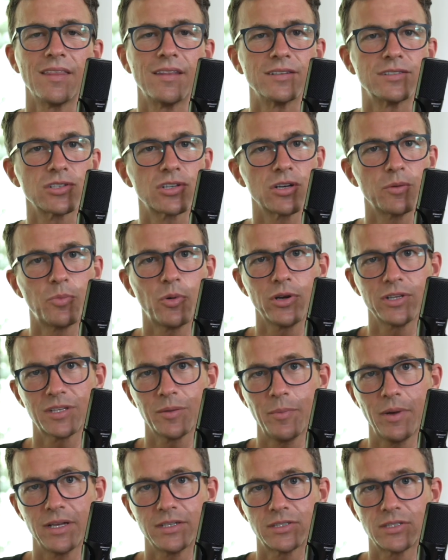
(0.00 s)
This is a good point to
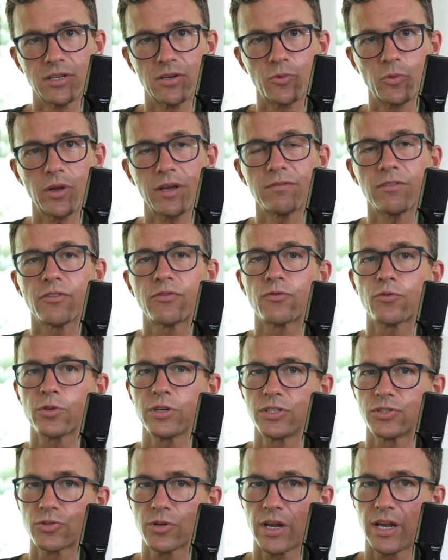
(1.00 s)
mention. We have a
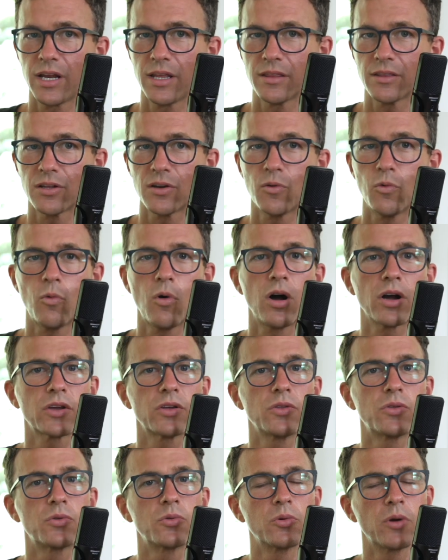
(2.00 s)
free training that'll walk
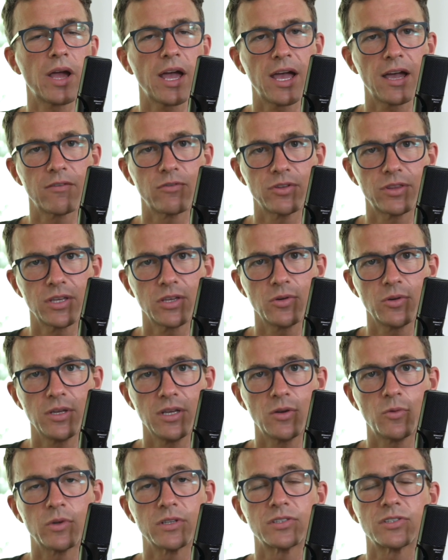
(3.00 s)
you through everything you
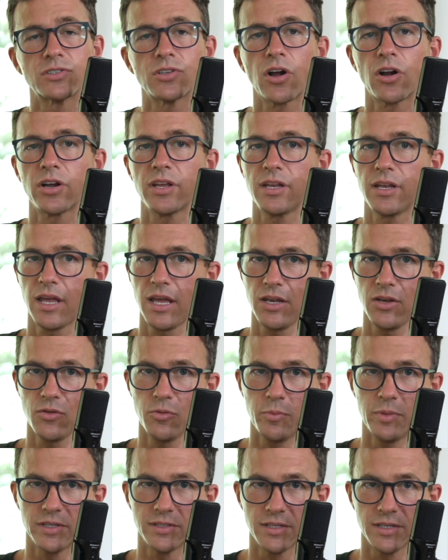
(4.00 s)
need when starting a new
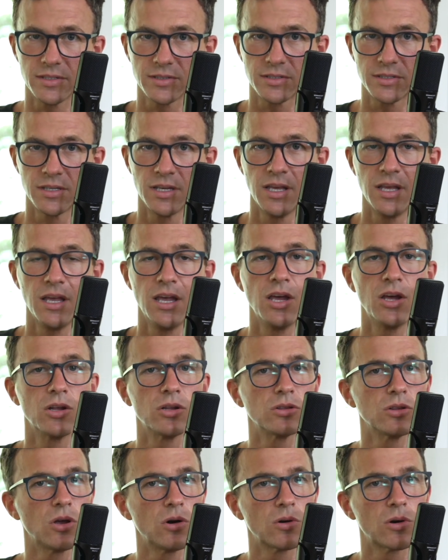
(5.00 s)
business.
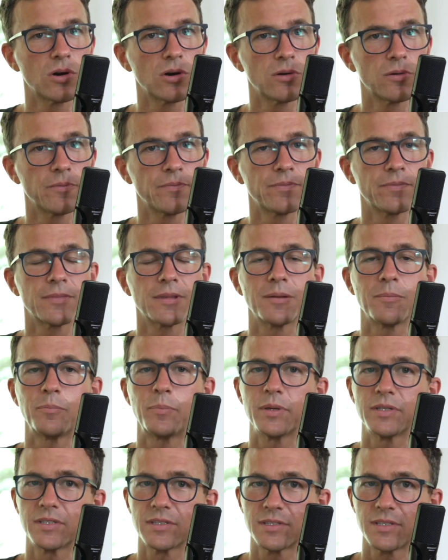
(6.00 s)
Logo,
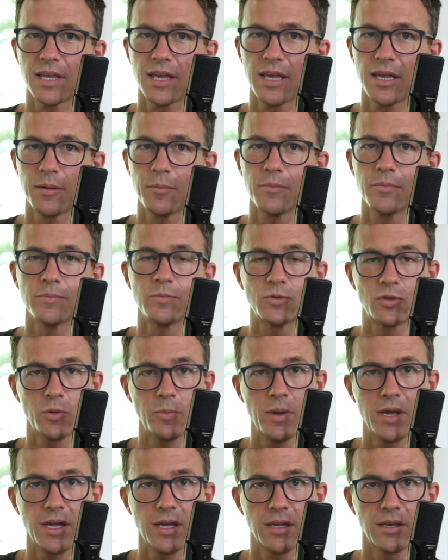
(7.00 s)
business name,
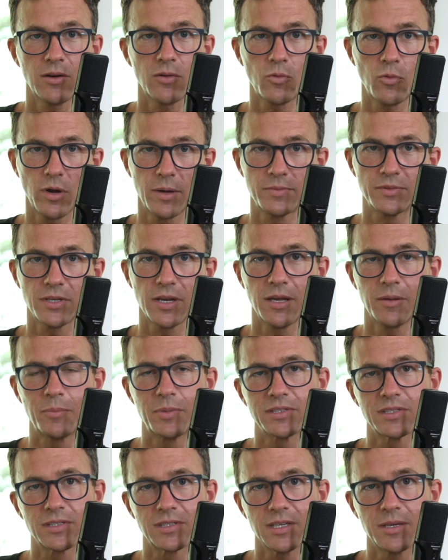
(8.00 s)
domain, website,
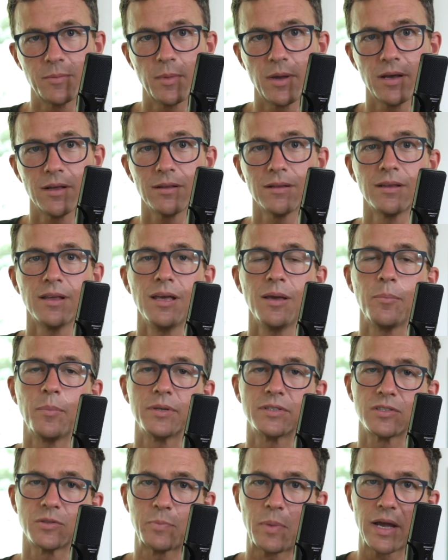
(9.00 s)
business email,
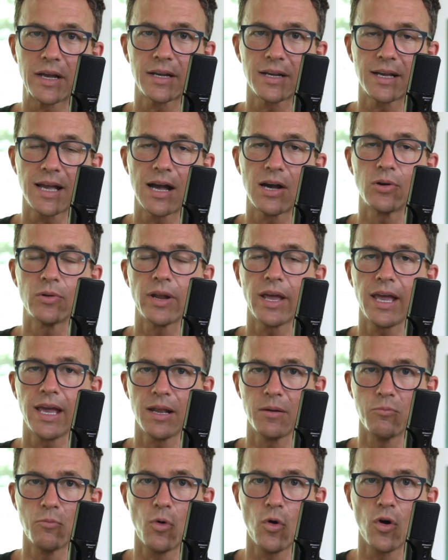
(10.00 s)
business bank account,
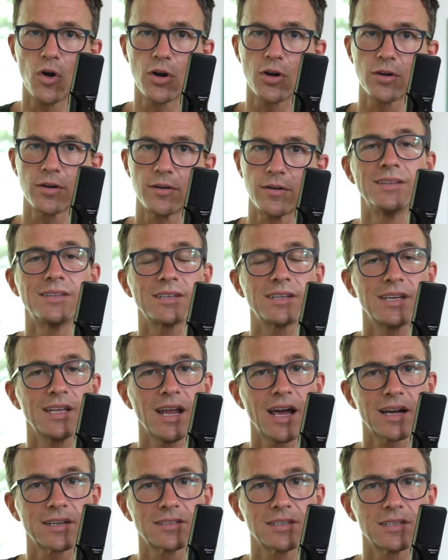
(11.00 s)
and more. To get
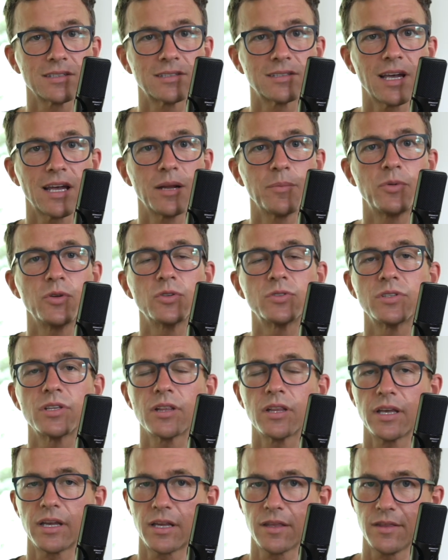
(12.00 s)
access, sign up using the
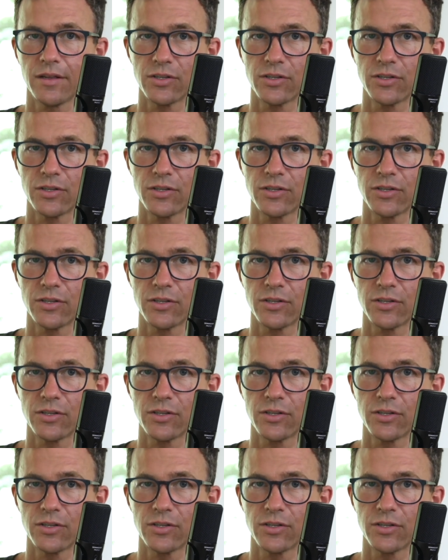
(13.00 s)
link in the